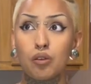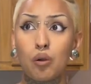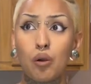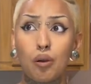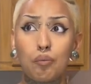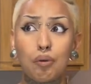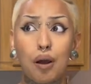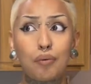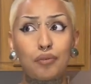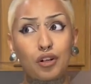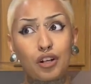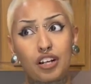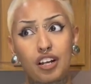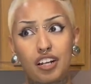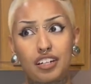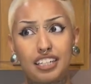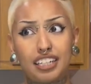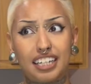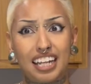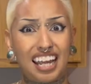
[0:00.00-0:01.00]
or pomegranate
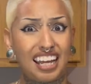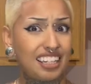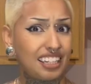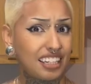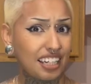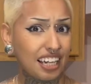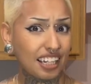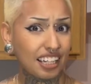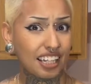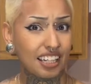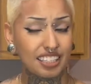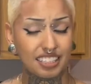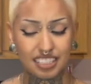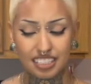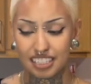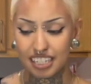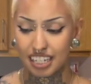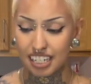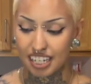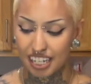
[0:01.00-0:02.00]
honey candy, I guess.
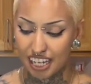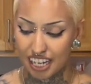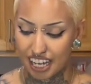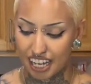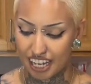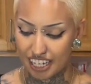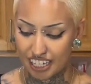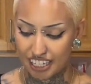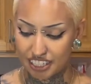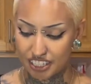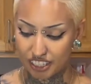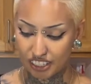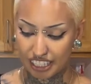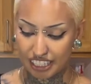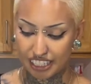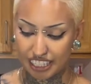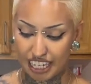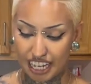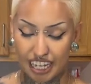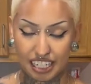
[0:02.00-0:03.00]
And I took like
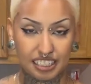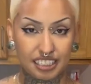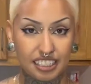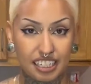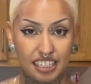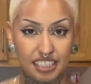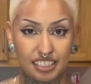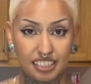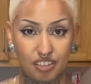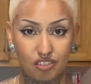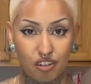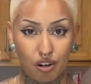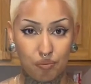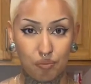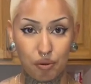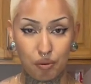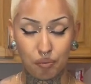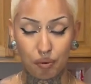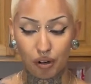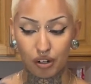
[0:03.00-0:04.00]
the excess
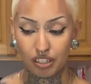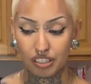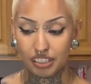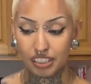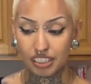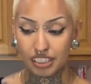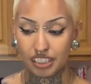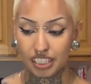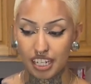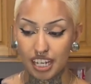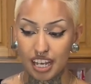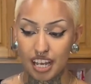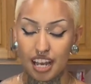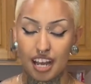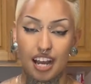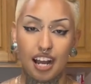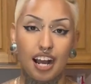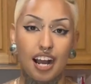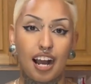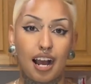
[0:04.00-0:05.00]
crumble parts.
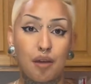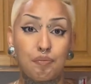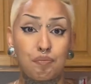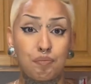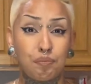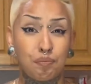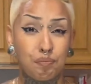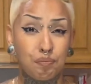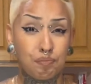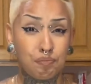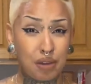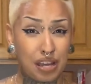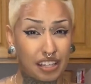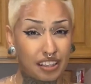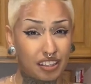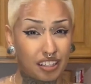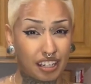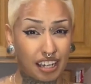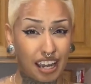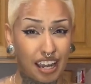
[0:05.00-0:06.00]
I
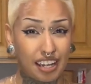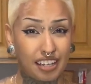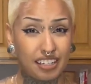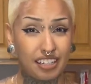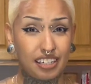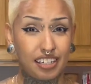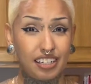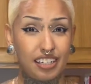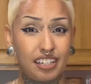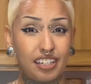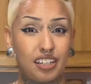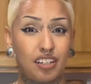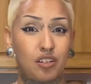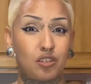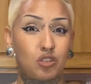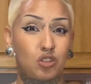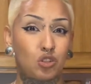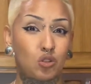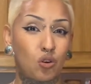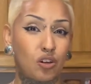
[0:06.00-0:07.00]
made the candy
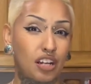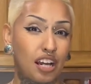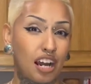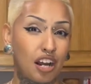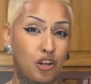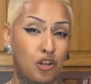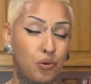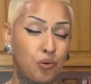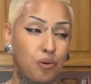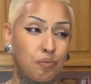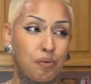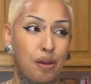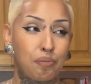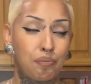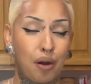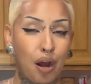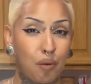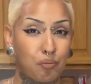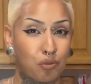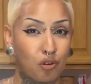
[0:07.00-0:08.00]
sort of how you would make
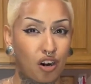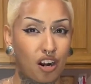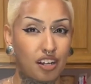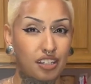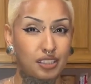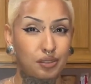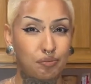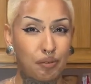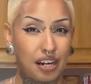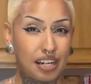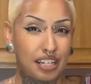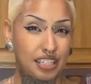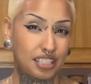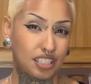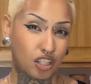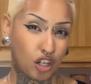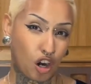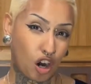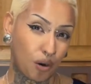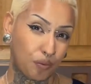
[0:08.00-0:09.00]
Pop Rocks, minus the
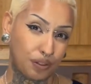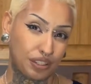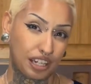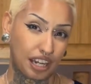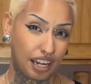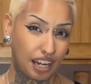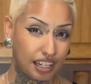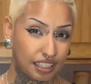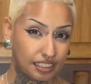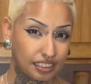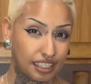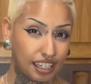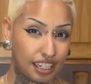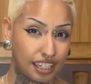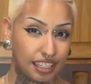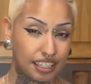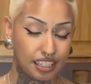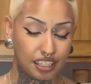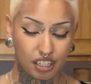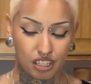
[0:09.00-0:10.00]
carbon
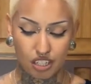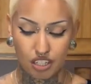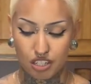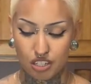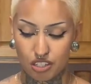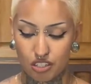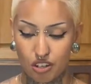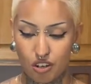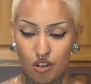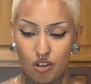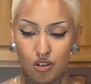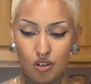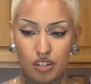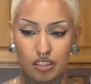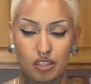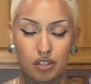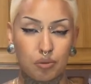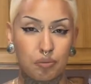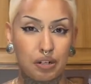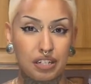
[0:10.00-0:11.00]
dioxide. So a
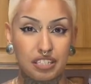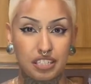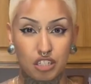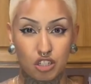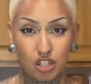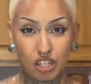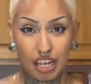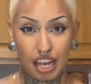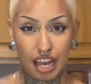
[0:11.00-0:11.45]
little bit of citric